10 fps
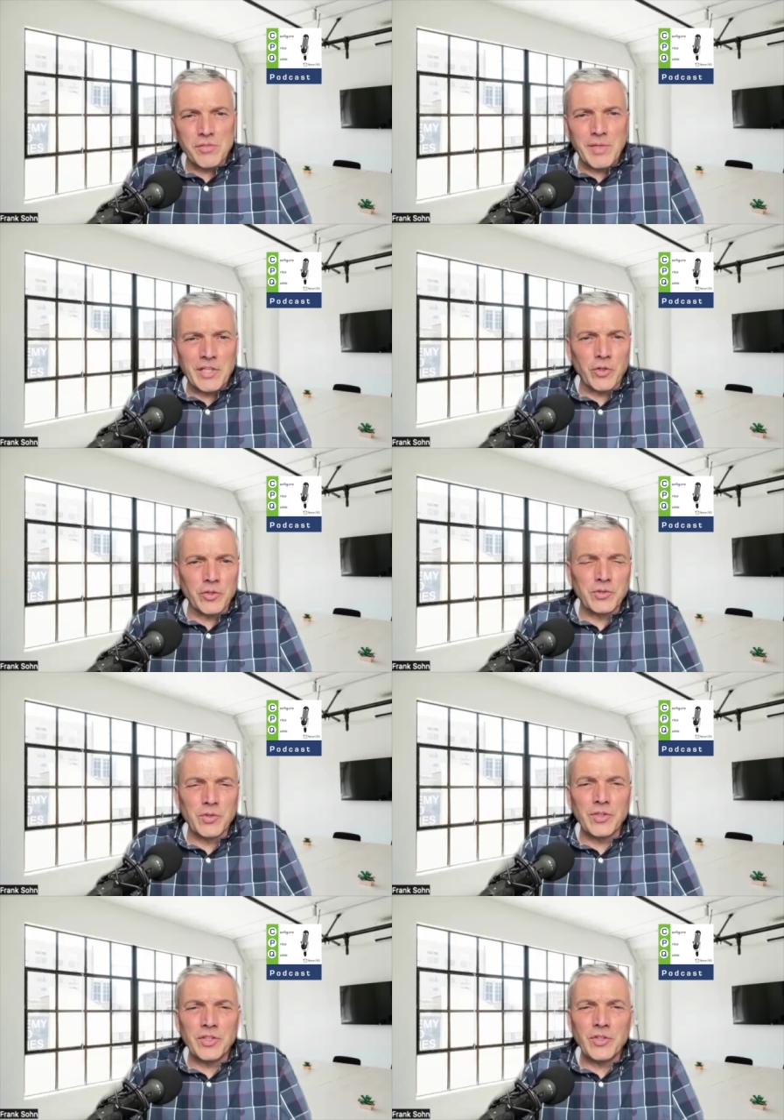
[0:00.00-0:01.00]
is really
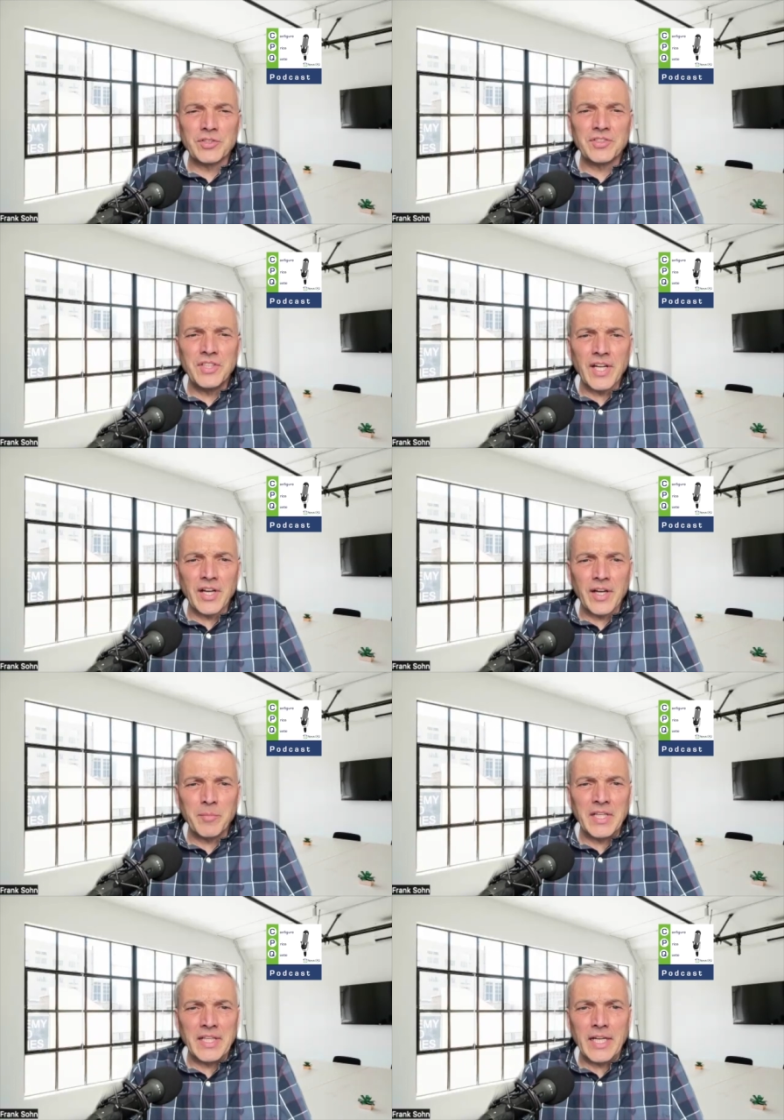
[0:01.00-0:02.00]
concerning your
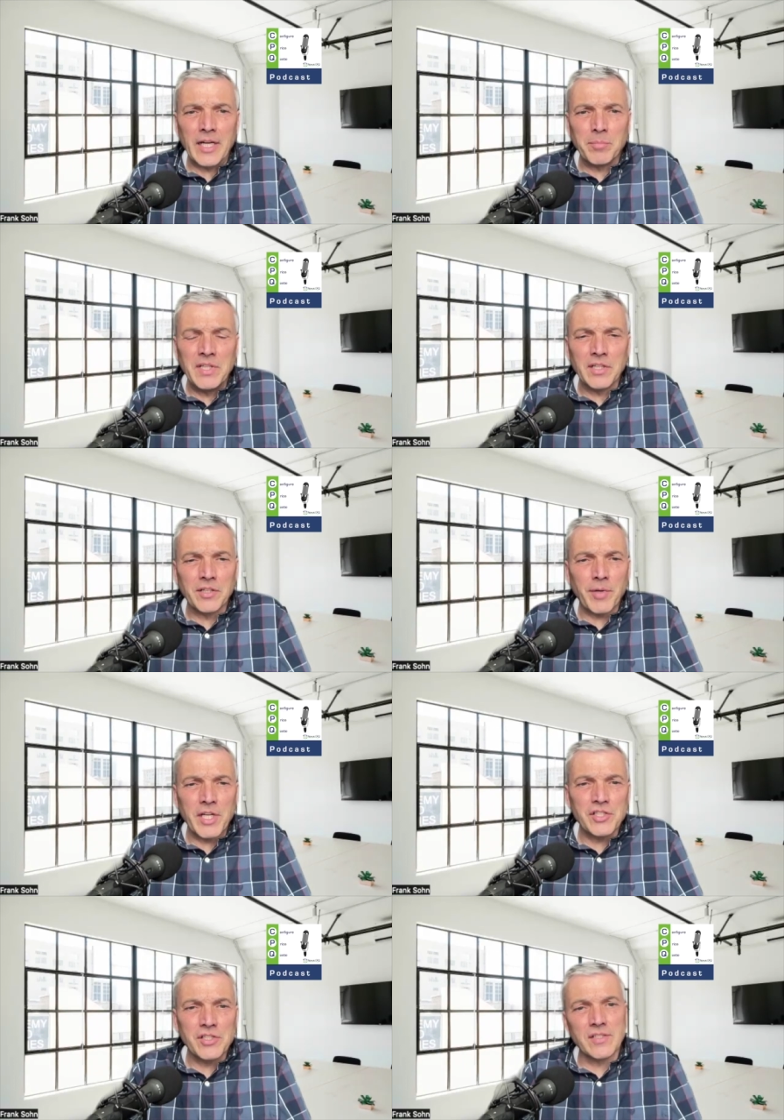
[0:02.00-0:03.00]
CRM and ERP
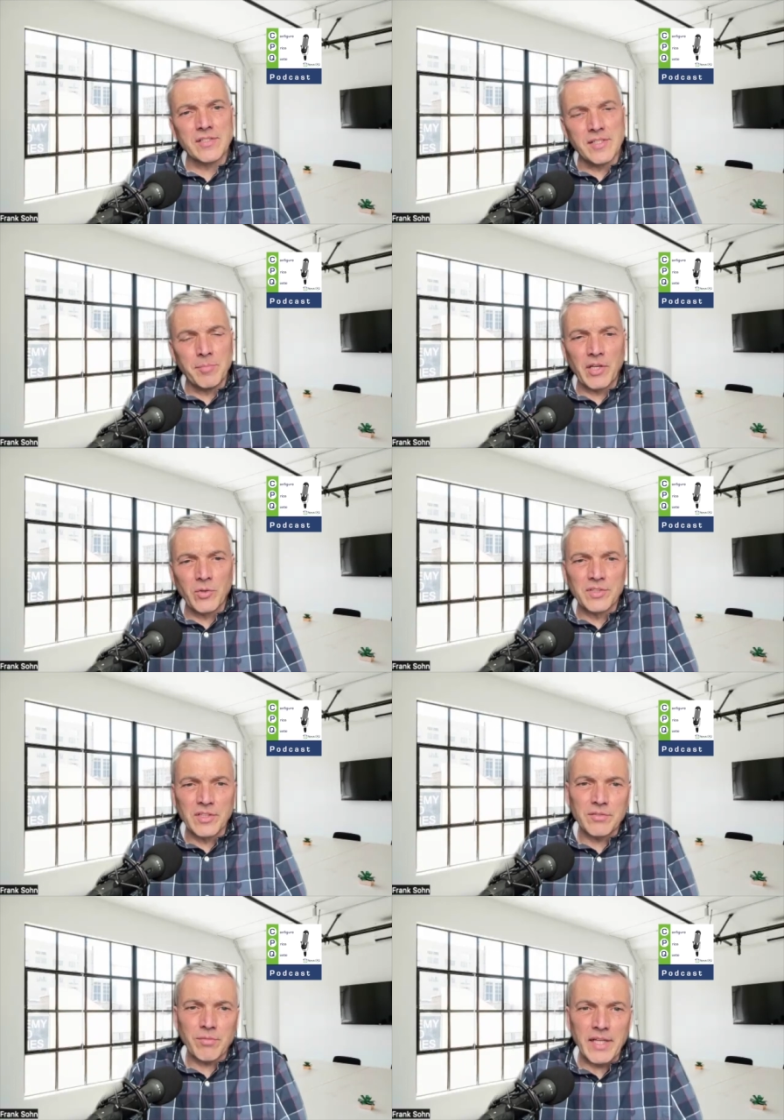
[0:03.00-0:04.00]
integrations, and CPQ
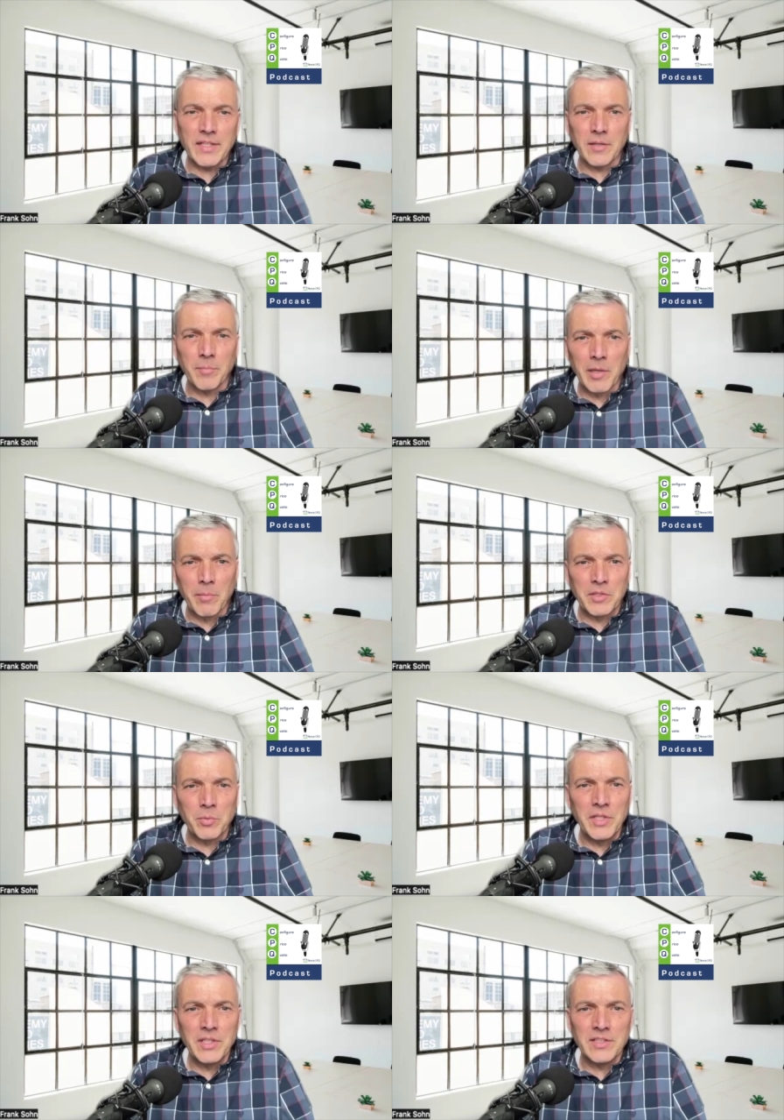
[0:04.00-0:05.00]
sits right in the middle
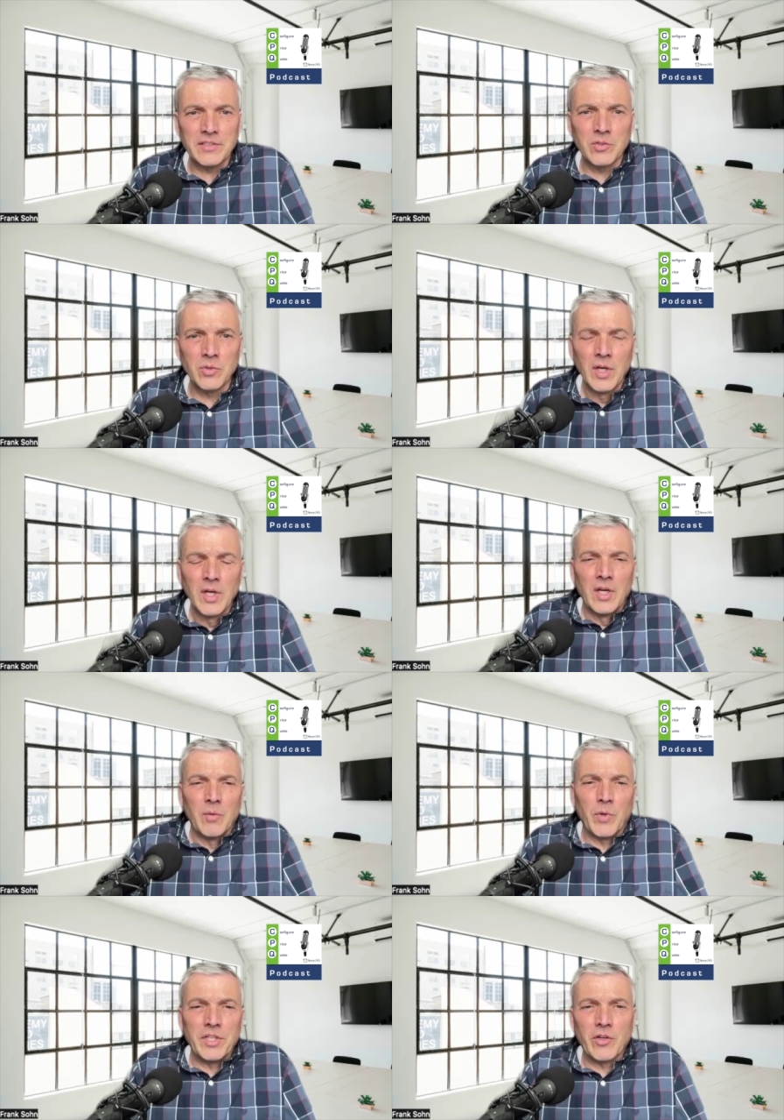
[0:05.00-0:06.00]
between these two.
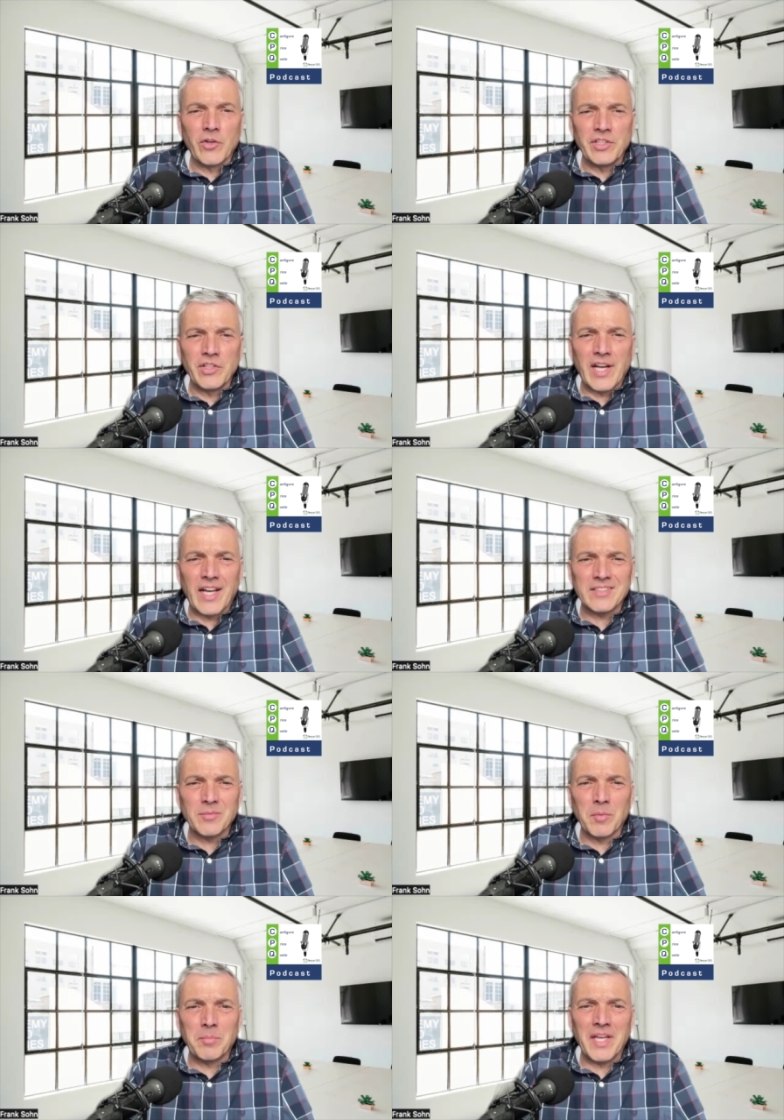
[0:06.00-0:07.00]
When you look at your
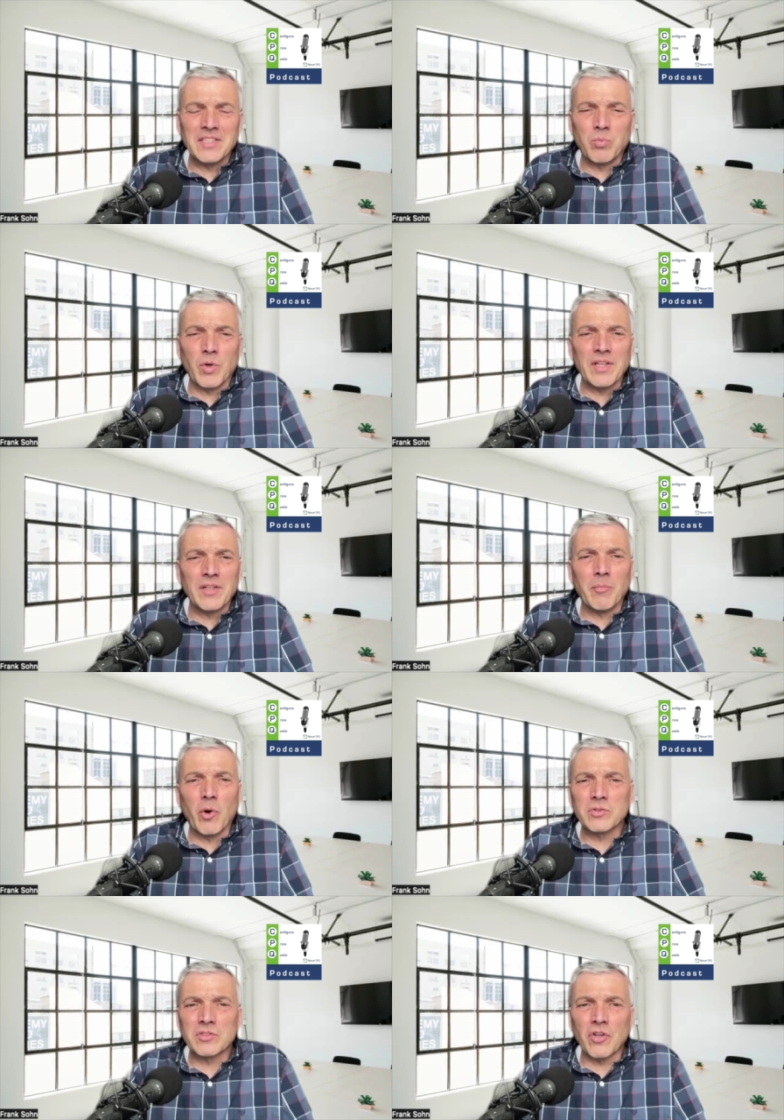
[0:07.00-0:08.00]
customer base, what are the
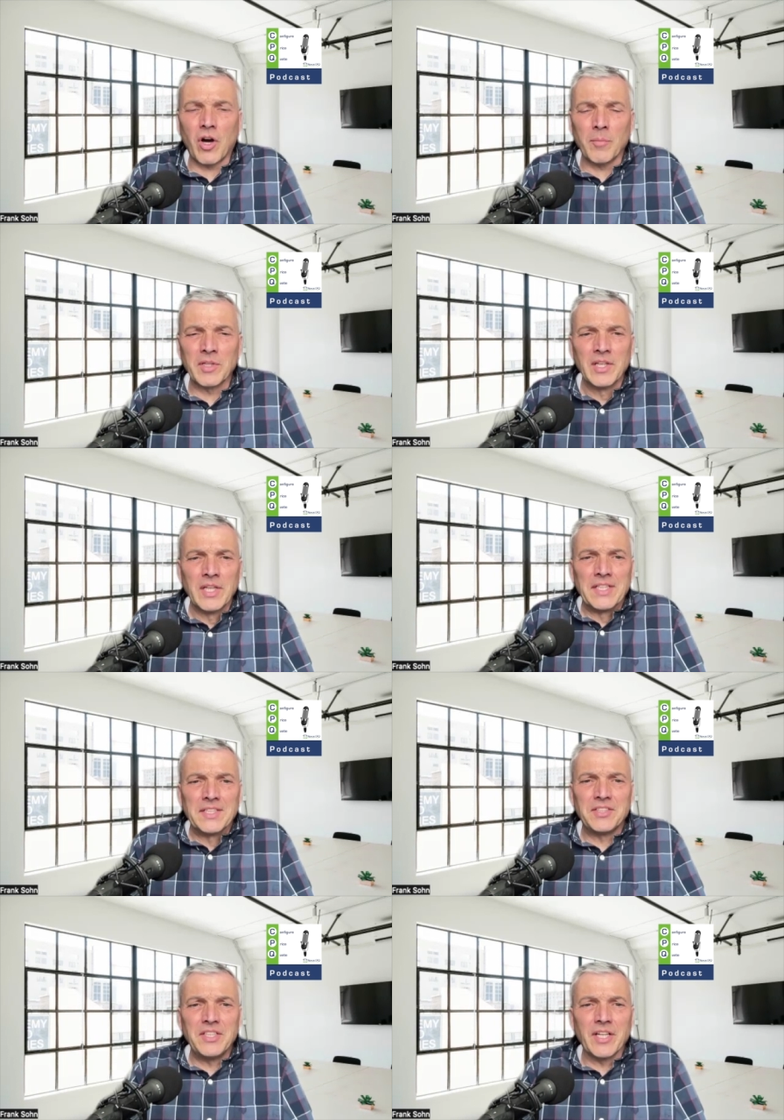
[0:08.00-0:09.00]
most common
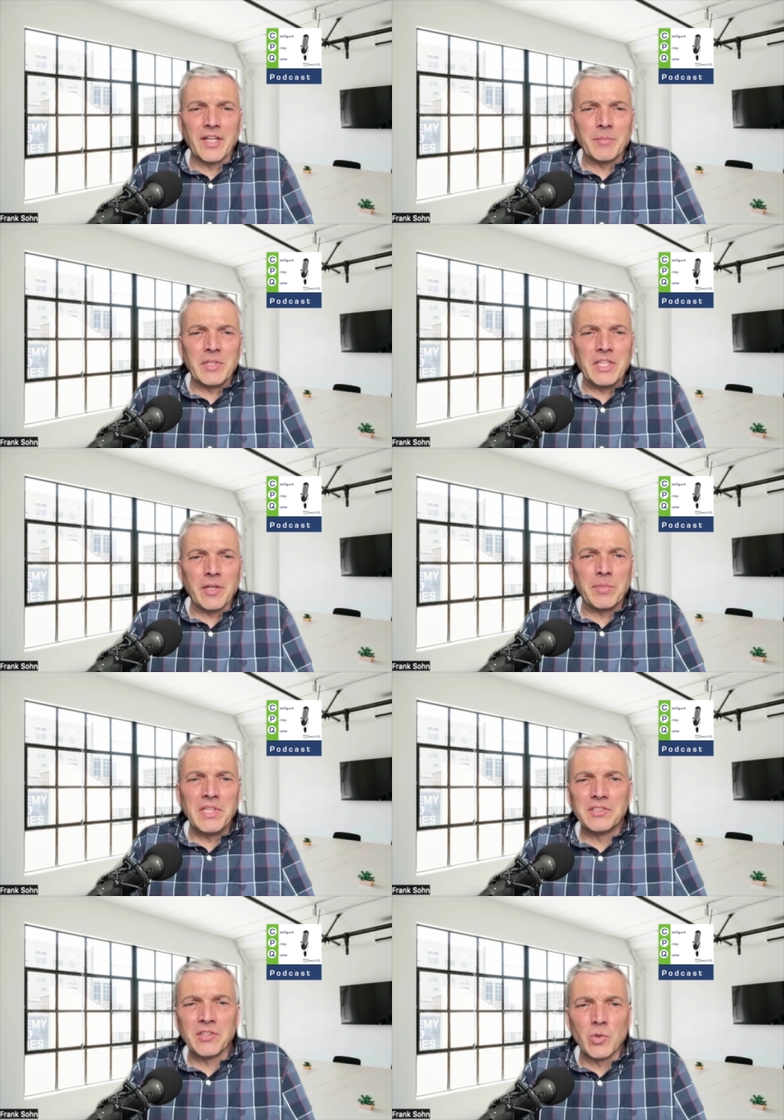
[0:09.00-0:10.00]
CRM and ERP
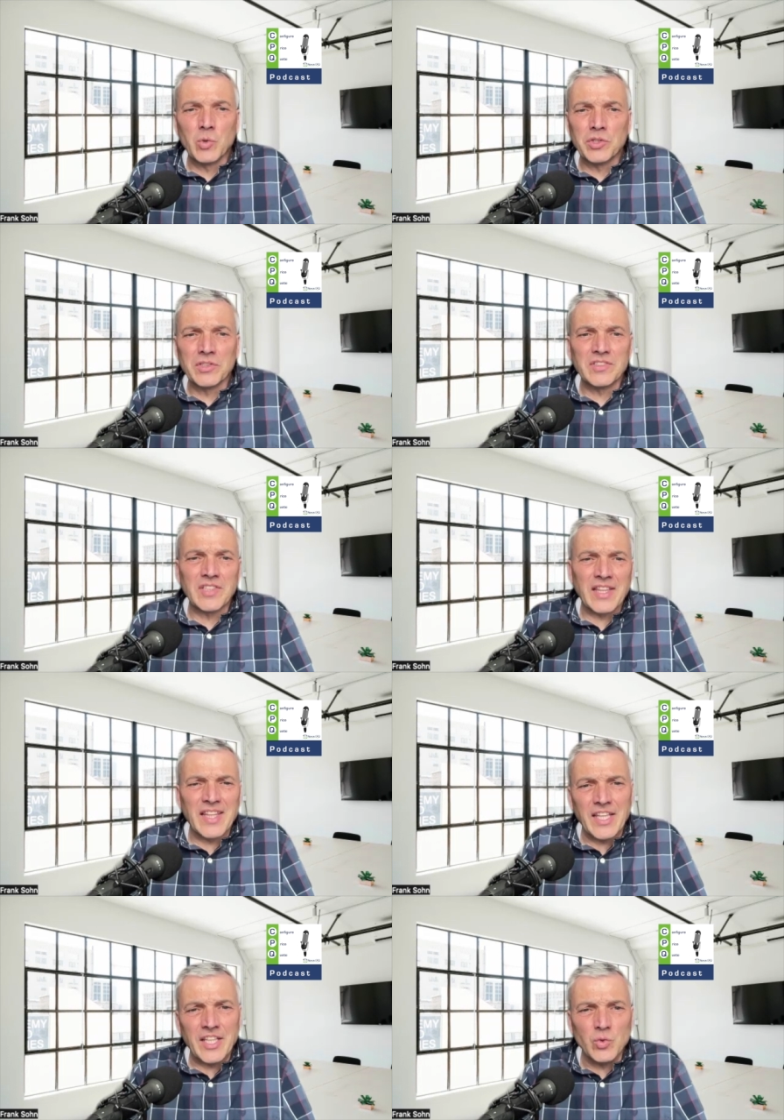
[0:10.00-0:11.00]
solutions that
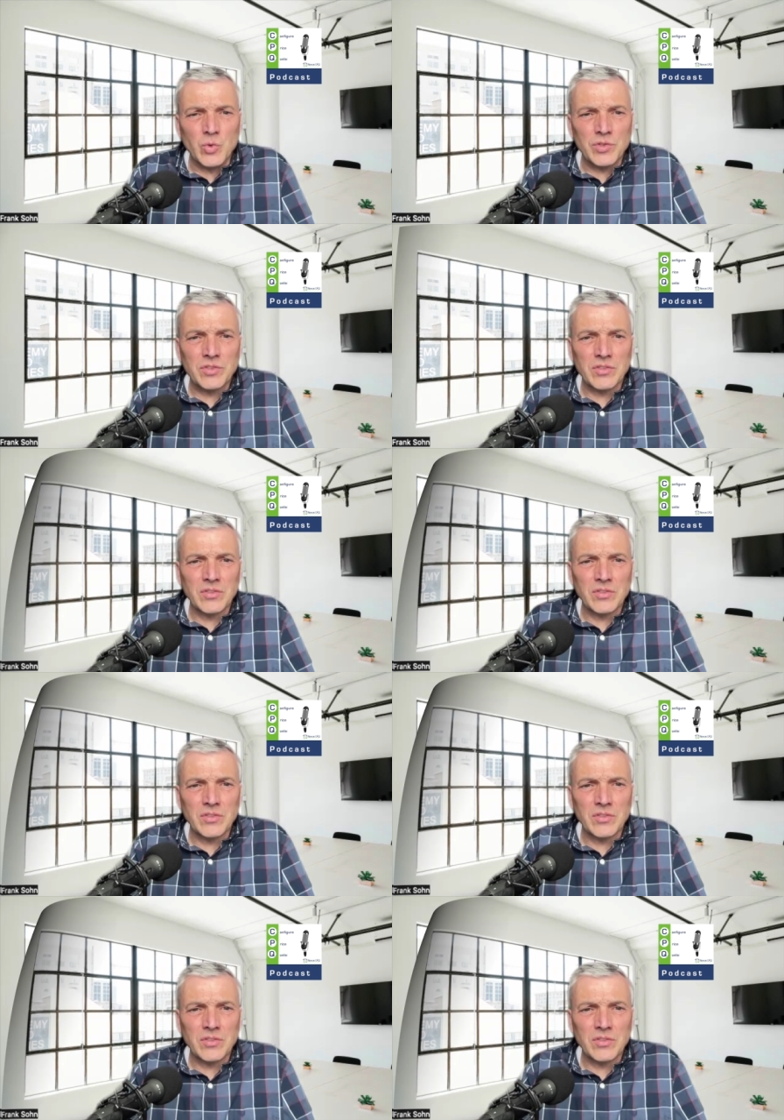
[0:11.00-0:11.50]
they use?